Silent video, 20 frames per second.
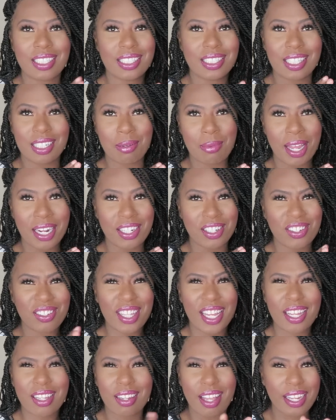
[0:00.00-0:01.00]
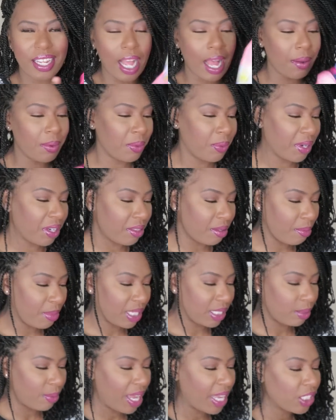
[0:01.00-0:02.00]
does anybody do that? Like, I will wear them
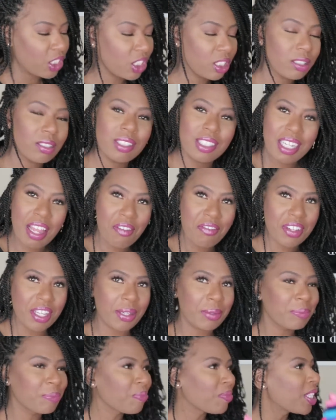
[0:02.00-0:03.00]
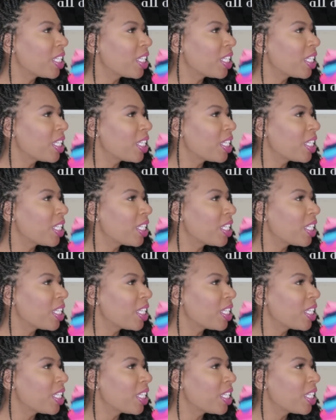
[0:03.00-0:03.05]
mix match. Definitely.